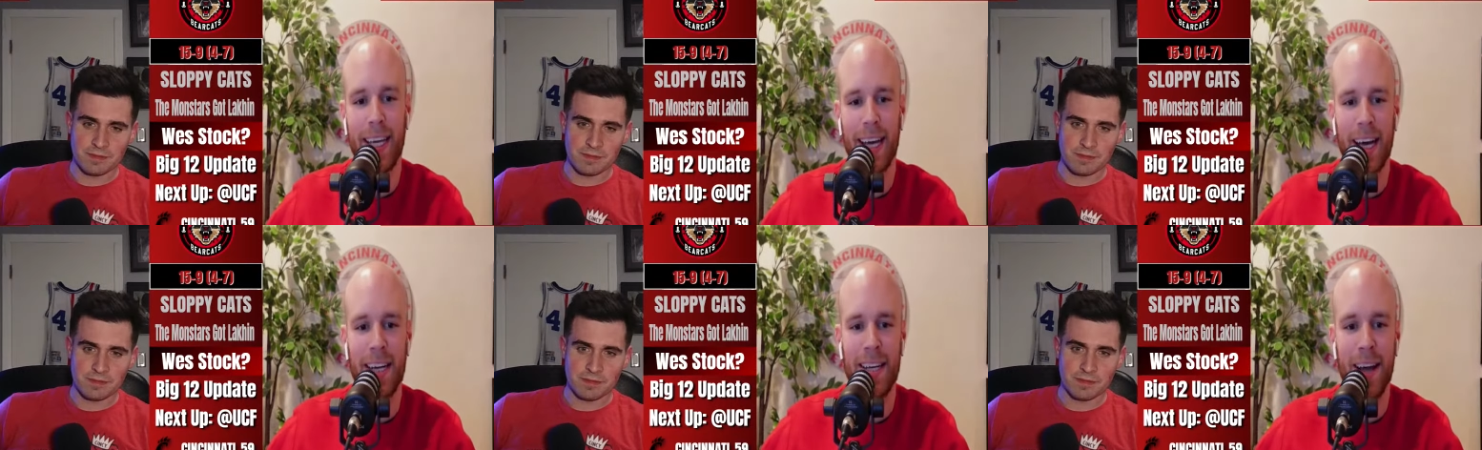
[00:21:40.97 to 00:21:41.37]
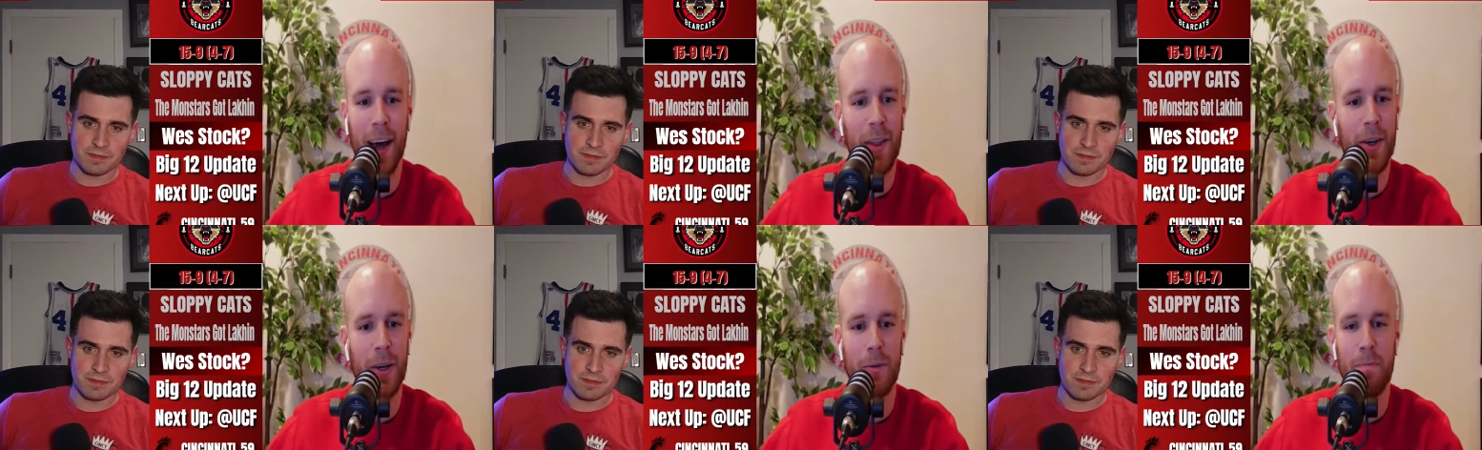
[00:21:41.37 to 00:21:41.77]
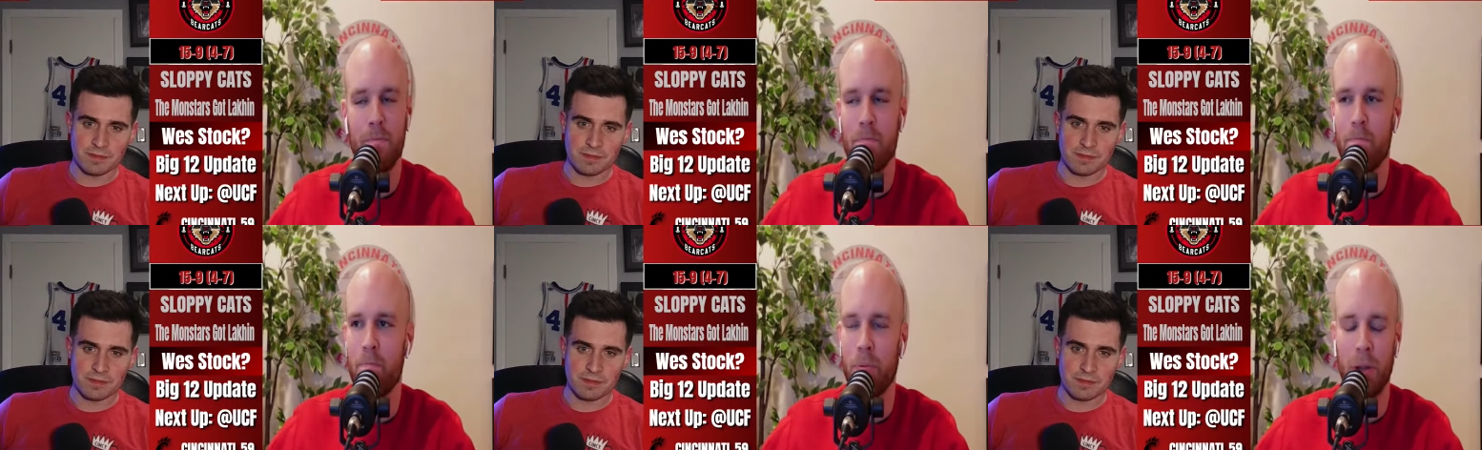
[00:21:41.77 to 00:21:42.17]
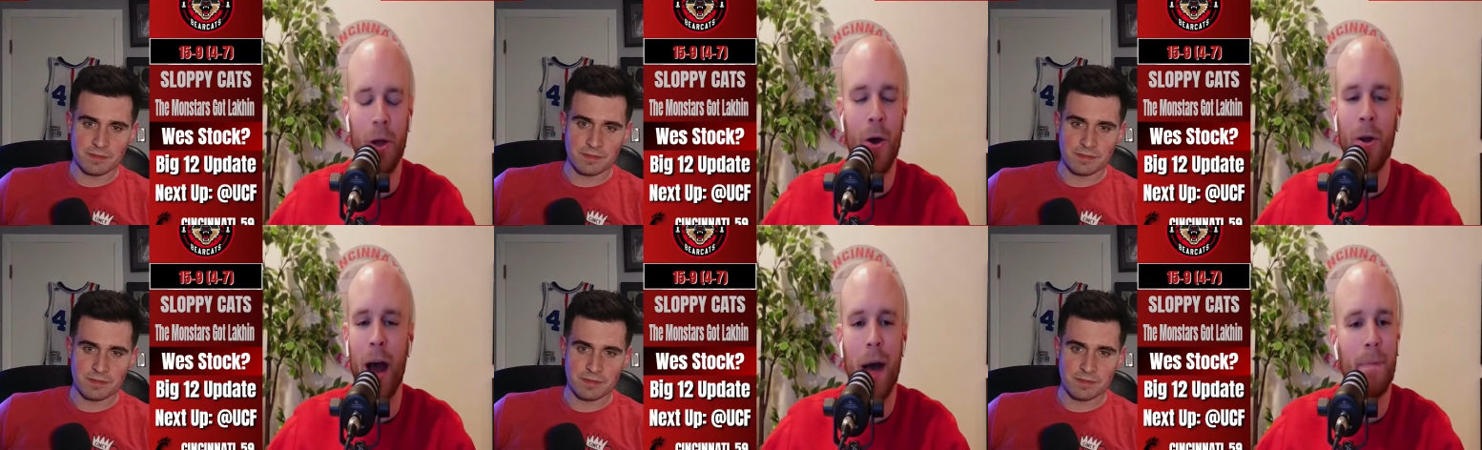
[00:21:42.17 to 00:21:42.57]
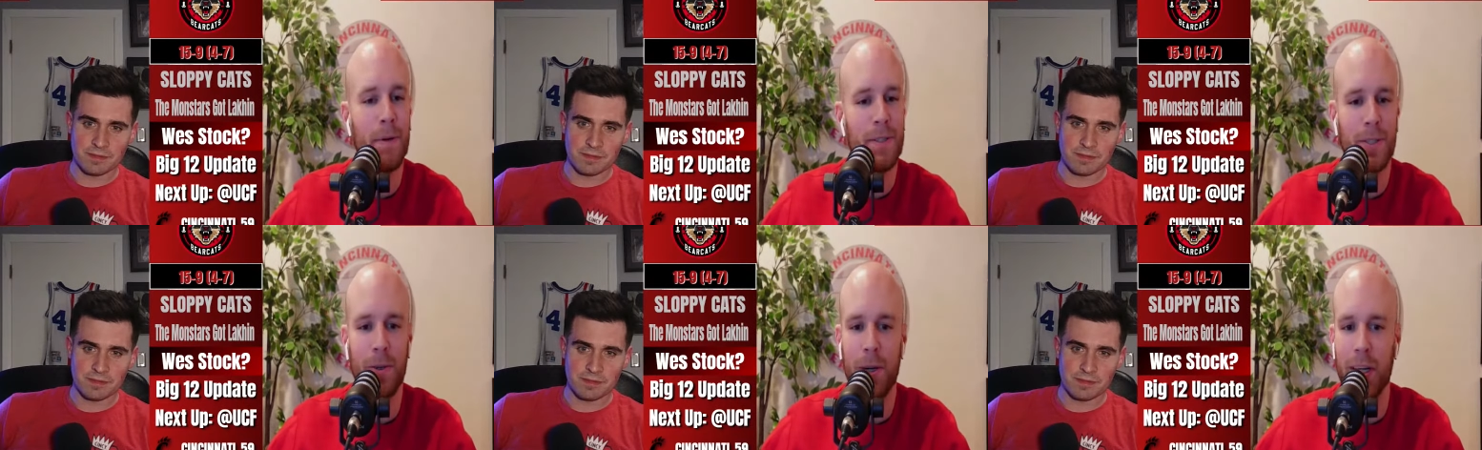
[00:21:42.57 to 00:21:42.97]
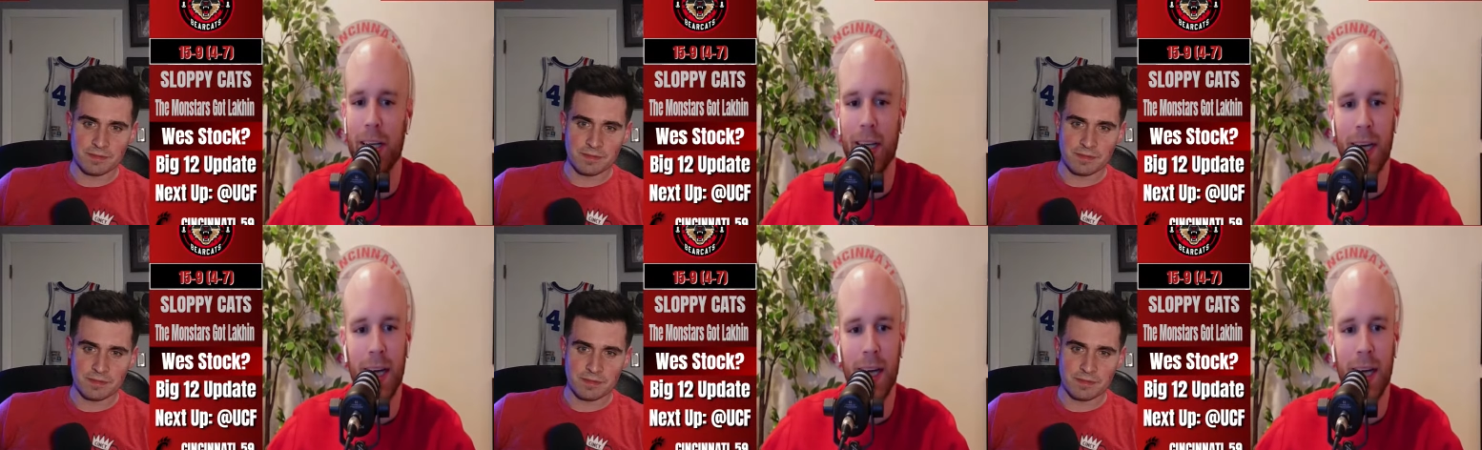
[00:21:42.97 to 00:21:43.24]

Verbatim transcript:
Speaker 1: Another blown opportunity.